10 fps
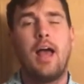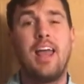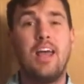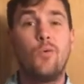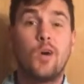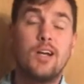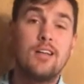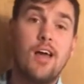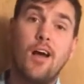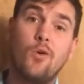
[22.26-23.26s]
and we're going
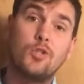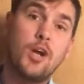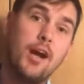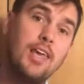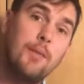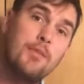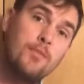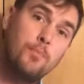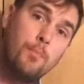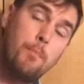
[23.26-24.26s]
to try to keep
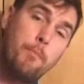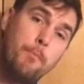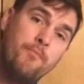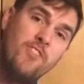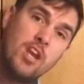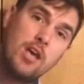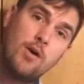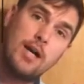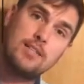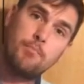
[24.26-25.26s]
this
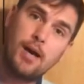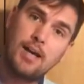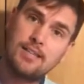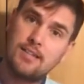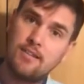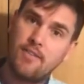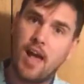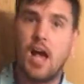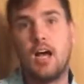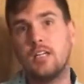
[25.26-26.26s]
video as positive
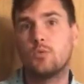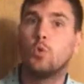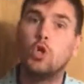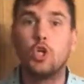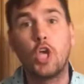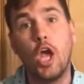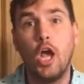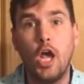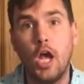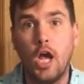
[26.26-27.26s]
as we
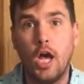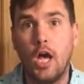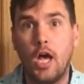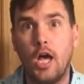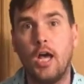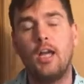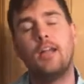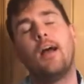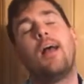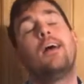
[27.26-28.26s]

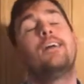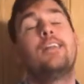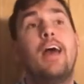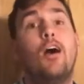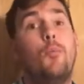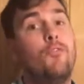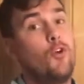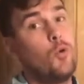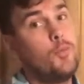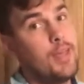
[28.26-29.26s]
can. Now,
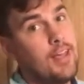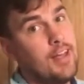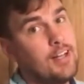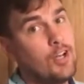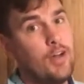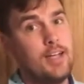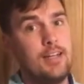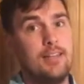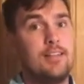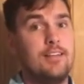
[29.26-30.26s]
before we begin, go ahead and
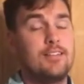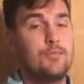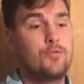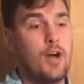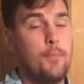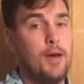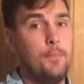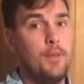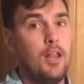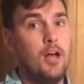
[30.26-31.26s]
hit the subscribe
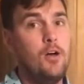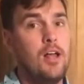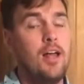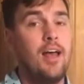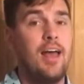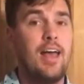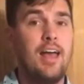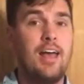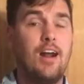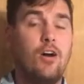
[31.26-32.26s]
button below,
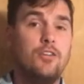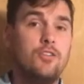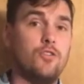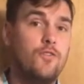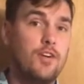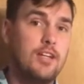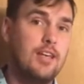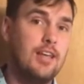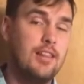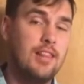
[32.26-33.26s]
and also don't forget to
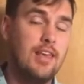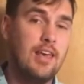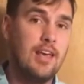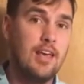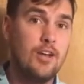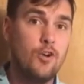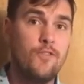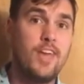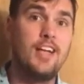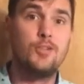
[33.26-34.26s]
hit the
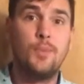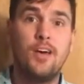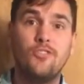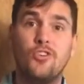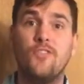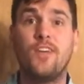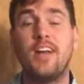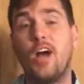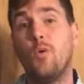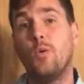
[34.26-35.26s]
notification bell so you can
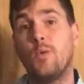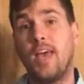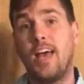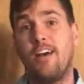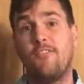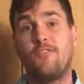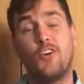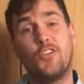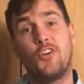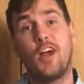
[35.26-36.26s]
find out when we have
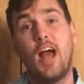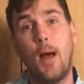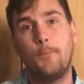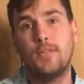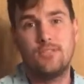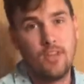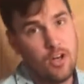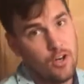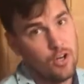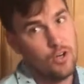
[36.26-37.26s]
further
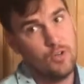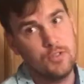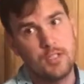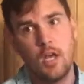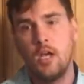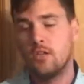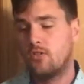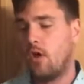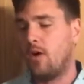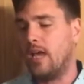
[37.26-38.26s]
episodes.
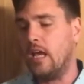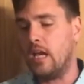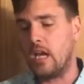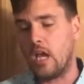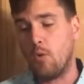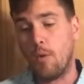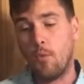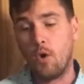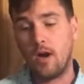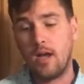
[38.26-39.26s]
So,
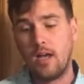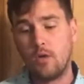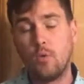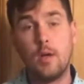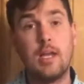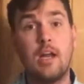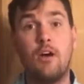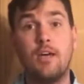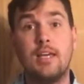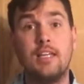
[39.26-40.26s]
iwamura,
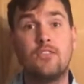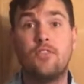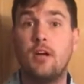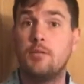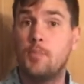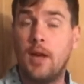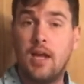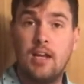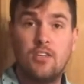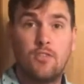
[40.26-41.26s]
is from
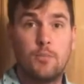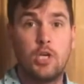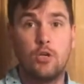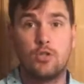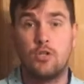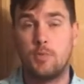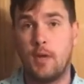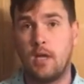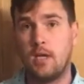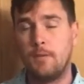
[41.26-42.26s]
Japan. He's from Kyoto,
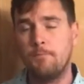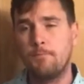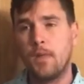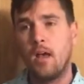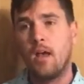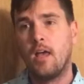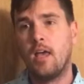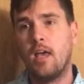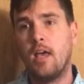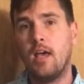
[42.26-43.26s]
Japan.
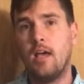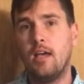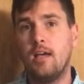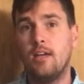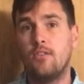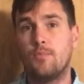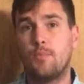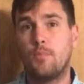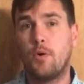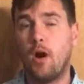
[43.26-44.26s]
He is
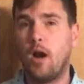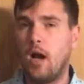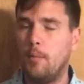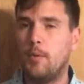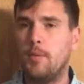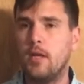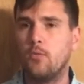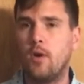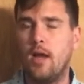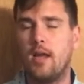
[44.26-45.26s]
probably
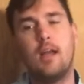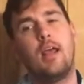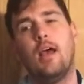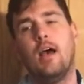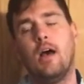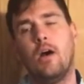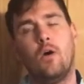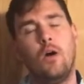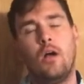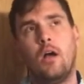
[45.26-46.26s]
right now,